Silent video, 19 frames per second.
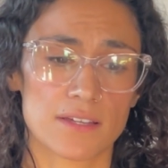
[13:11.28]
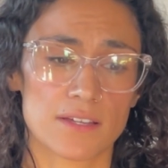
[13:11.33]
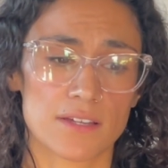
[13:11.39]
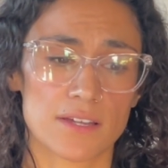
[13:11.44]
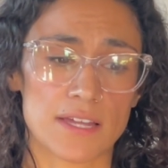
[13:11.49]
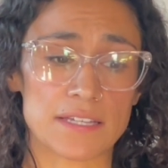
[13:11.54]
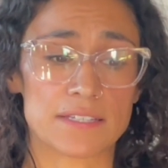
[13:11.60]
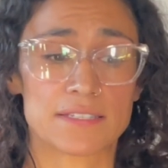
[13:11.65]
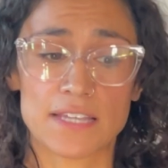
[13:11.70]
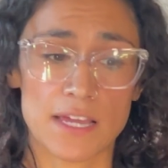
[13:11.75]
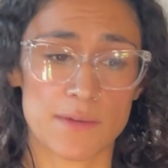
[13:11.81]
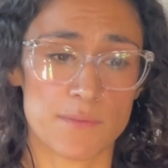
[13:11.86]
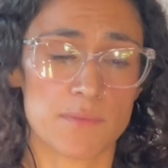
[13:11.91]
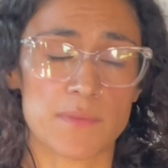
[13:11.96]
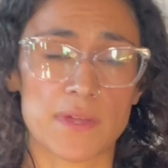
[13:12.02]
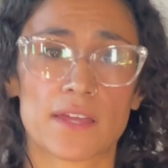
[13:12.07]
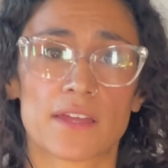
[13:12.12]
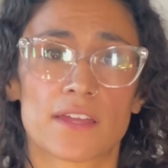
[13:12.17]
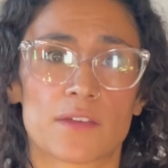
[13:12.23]
examine
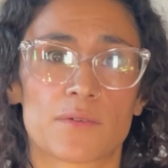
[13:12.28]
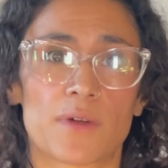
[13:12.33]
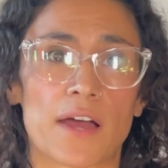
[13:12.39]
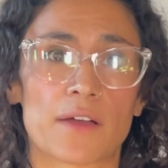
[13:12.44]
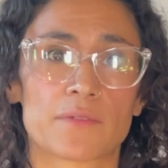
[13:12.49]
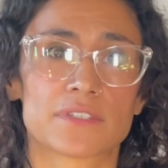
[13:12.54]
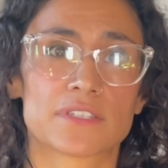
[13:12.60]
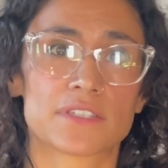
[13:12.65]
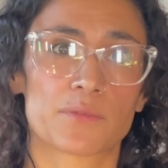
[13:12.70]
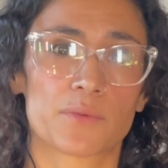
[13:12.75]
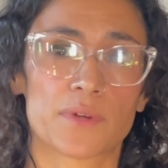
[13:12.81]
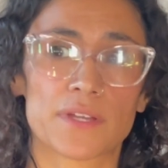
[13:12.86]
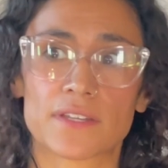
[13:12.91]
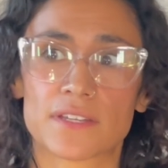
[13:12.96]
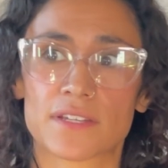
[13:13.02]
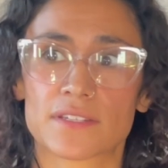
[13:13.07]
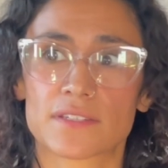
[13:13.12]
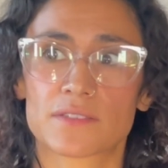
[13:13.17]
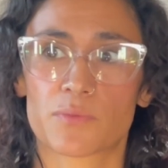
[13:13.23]
me. I was the
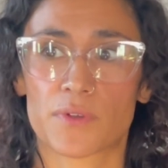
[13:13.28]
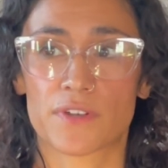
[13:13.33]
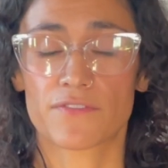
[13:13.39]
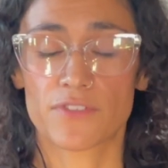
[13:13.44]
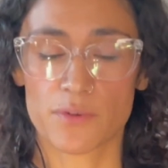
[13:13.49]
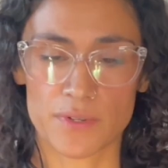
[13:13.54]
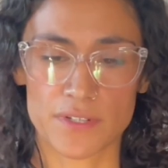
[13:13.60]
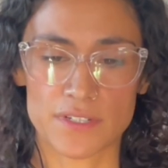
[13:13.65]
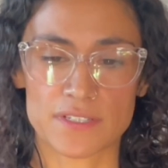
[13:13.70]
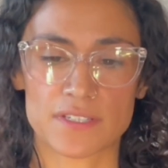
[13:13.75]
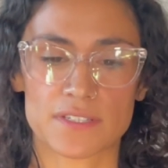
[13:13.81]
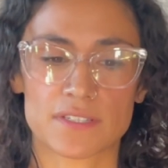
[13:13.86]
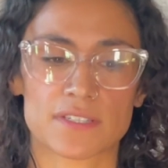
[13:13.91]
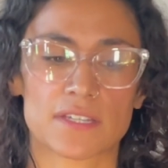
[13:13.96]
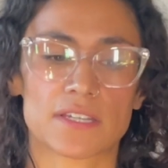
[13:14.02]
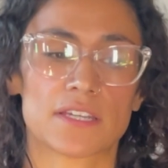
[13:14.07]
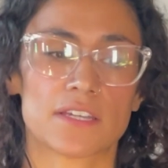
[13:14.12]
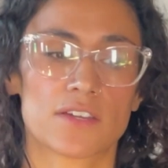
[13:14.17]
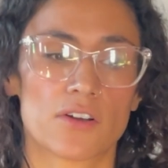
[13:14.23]
witness, one of the witnesses
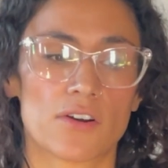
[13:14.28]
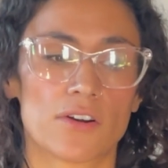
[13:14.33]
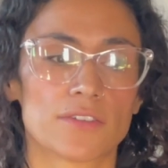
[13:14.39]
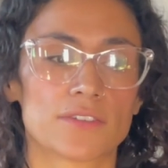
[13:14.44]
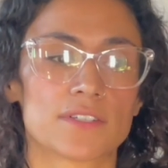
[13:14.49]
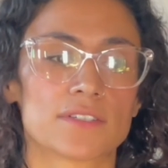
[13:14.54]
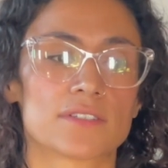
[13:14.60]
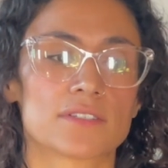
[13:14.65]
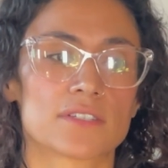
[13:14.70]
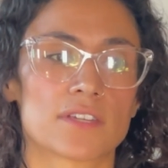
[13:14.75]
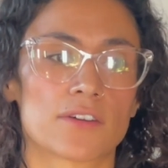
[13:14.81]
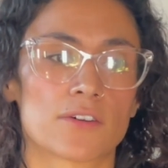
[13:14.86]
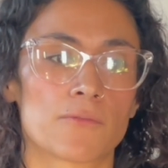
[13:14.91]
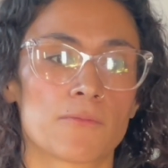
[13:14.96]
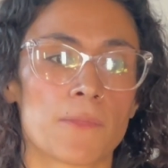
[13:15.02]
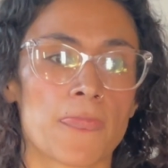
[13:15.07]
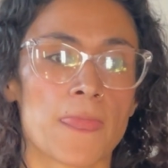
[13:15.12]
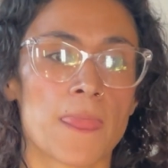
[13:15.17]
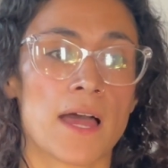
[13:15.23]
that he called, and so
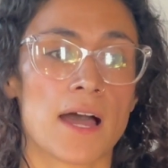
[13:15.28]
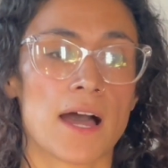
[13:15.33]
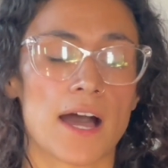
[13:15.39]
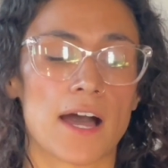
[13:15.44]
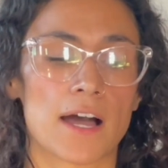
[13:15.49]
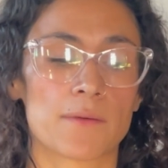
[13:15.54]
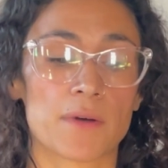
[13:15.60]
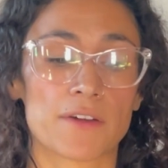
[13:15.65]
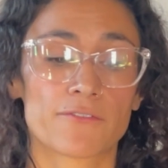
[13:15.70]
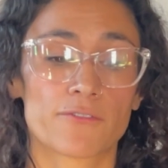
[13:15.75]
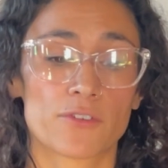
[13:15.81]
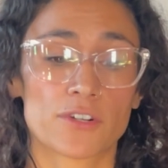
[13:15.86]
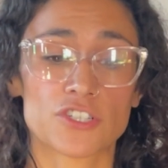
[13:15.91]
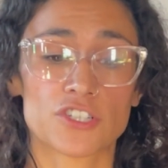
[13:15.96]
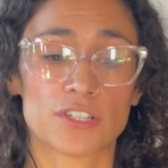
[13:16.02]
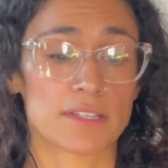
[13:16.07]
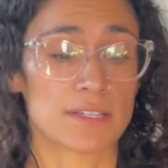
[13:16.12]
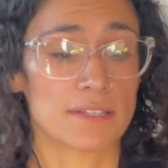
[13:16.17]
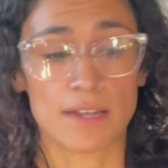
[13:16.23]

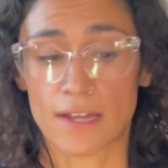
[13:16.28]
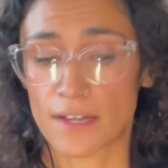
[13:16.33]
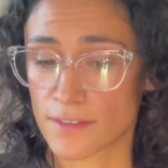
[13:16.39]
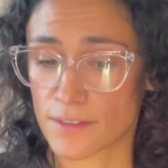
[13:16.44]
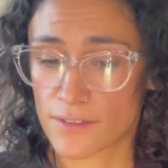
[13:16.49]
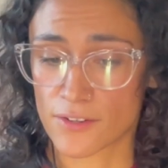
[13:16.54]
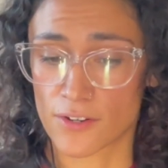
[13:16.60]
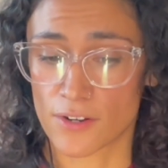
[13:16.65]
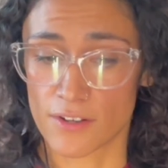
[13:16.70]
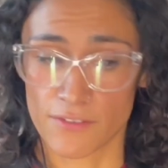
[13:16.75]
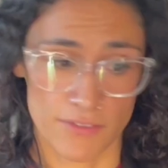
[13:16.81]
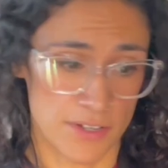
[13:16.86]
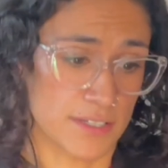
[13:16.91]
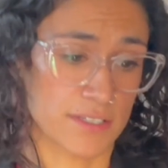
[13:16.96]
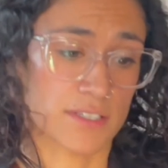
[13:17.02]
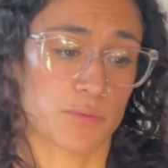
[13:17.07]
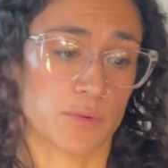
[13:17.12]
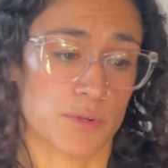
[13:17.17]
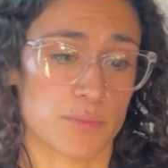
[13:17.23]
unfortunately neither of
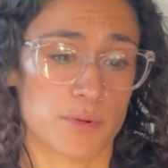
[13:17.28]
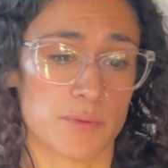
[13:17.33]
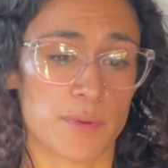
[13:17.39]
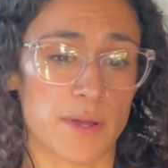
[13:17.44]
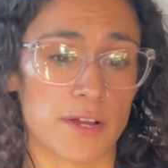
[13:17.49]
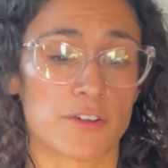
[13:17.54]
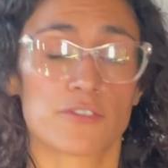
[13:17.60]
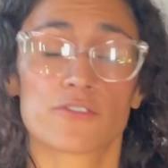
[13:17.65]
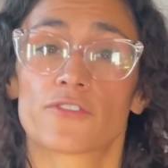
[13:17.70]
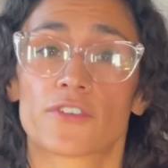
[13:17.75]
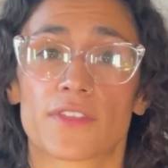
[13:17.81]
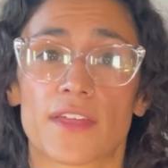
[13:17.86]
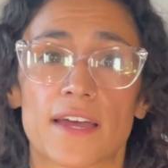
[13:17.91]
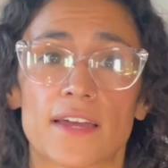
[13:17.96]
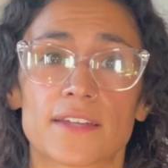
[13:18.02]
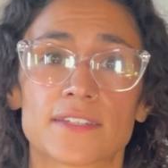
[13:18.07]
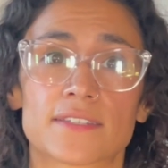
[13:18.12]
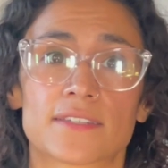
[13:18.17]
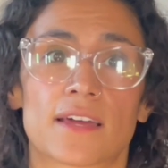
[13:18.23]
us were prepared for
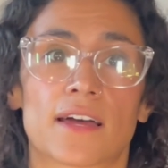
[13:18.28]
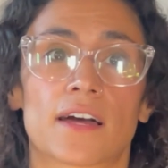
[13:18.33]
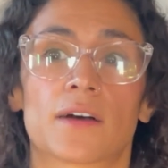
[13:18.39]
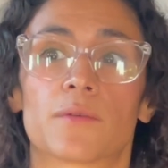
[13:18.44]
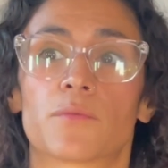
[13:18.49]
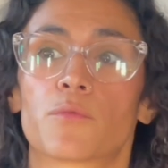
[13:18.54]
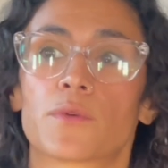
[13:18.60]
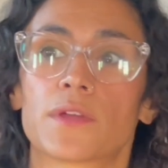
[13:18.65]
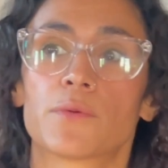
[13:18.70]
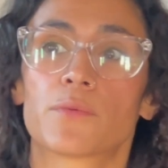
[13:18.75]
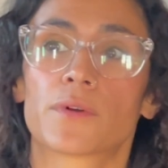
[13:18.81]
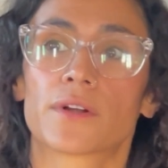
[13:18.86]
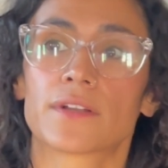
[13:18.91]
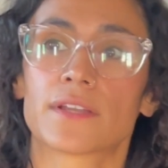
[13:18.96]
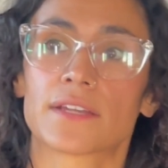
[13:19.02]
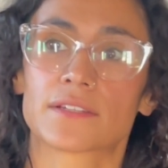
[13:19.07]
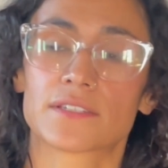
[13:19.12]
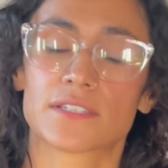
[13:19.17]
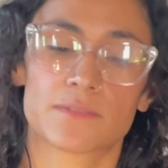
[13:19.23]
that. We
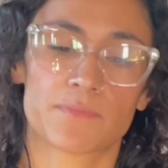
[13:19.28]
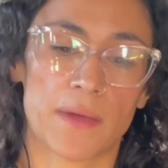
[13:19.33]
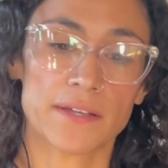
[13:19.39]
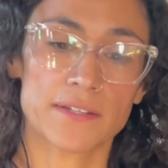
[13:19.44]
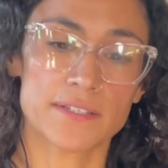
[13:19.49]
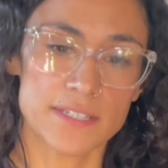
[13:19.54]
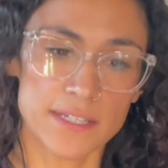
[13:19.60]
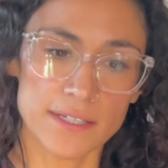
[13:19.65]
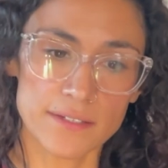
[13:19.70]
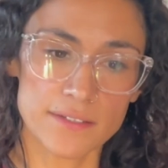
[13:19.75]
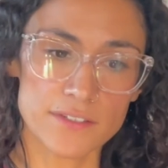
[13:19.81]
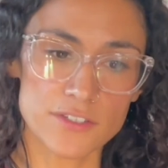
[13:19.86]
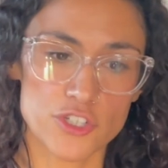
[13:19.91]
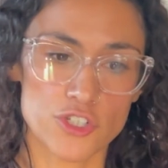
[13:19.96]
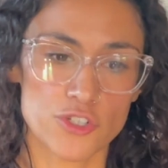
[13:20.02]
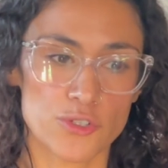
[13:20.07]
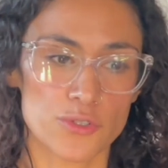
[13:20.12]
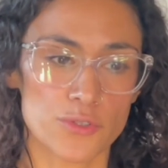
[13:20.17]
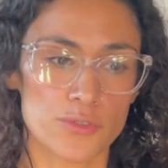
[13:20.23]
weren't expecting
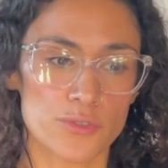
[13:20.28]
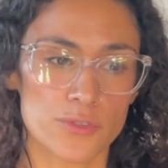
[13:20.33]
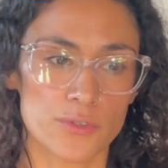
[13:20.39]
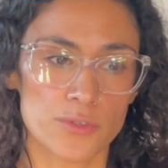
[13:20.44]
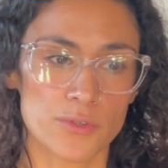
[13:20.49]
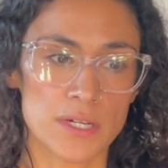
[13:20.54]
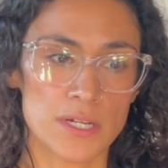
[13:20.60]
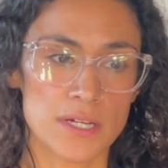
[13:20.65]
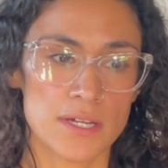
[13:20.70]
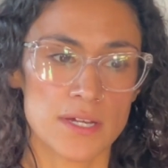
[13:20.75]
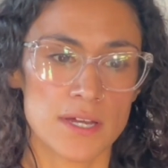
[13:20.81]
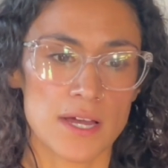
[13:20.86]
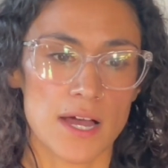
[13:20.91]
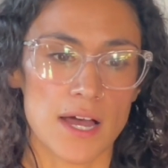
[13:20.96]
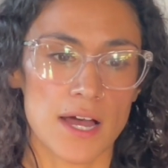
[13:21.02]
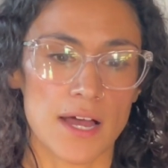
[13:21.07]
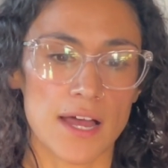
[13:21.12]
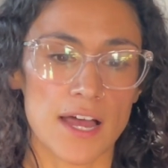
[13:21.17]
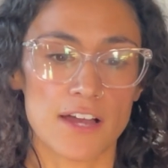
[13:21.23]
to
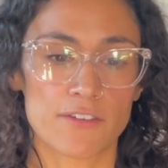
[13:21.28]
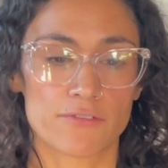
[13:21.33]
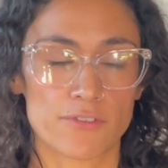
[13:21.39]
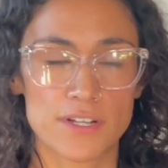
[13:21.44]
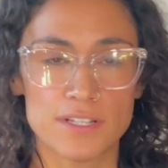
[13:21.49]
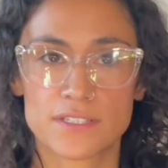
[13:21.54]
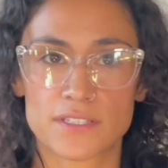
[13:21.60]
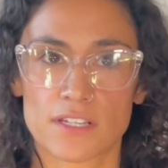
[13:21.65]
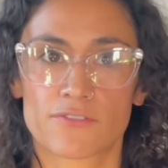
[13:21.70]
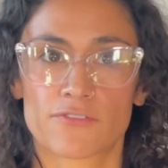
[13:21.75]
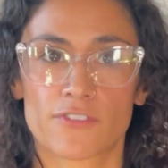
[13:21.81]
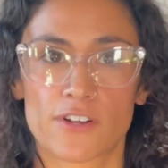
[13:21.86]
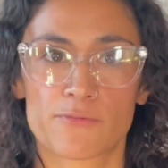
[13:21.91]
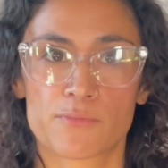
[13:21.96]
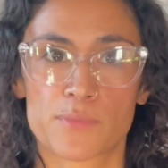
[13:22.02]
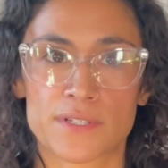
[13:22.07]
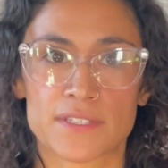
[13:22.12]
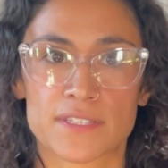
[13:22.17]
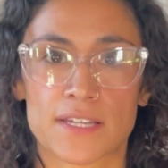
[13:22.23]
have Ray
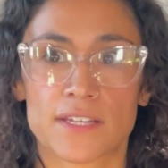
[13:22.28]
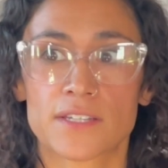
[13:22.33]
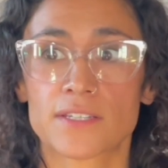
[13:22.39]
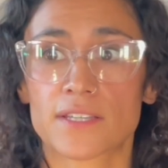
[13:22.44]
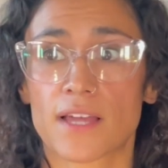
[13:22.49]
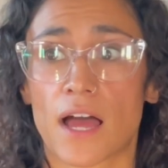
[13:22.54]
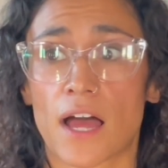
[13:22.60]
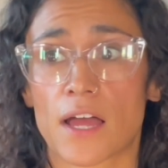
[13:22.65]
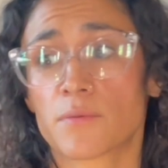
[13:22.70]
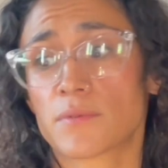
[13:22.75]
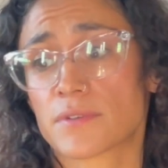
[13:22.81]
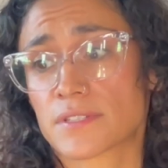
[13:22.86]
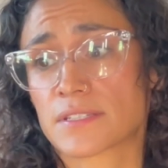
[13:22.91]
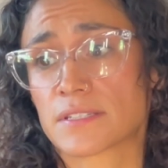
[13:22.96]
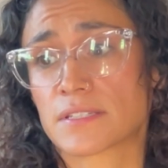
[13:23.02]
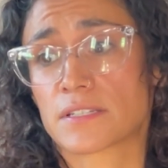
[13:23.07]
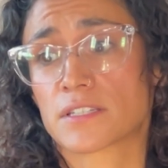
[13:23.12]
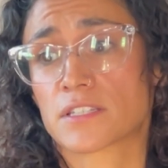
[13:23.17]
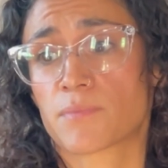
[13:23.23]
self-represent. I
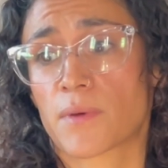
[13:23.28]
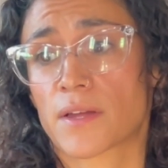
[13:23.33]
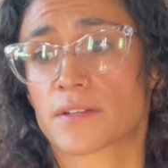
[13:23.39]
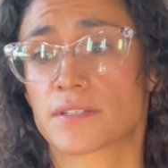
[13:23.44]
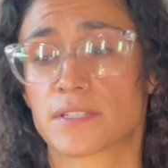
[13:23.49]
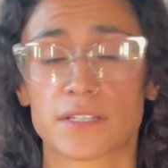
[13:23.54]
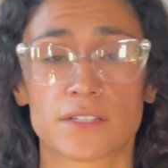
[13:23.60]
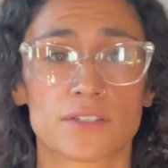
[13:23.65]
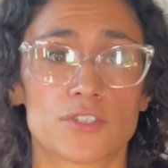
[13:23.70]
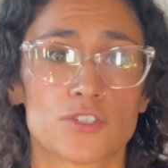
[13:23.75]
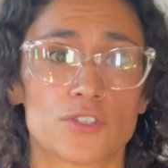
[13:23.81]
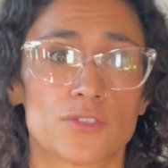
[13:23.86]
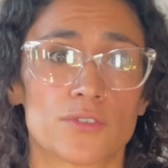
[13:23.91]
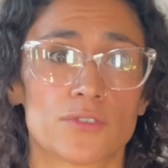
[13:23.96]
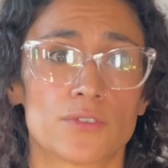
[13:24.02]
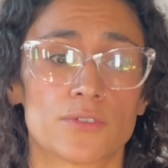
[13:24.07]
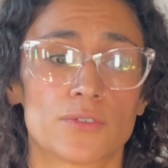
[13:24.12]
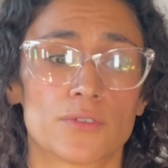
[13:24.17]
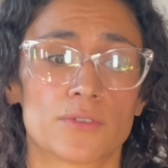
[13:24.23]
wasn't expecting
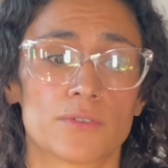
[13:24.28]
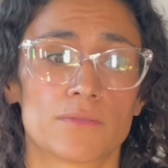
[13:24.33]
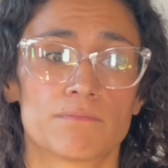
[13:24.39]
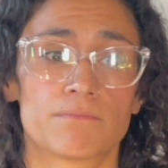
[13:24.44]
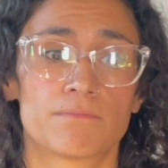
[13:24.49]
to